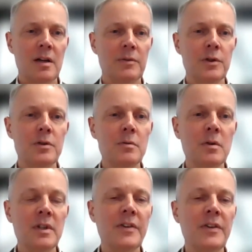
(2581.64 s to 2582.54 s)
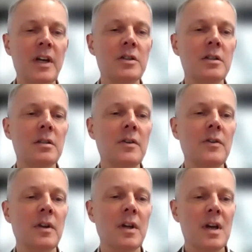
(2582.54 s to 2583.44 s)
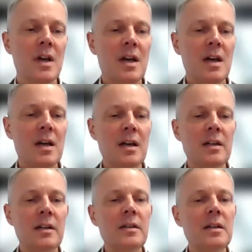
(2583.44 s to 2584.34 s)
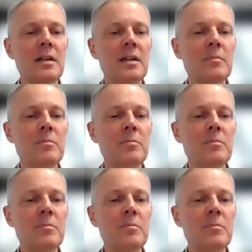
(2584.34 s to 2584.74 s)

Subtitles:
of the two organisations. And I think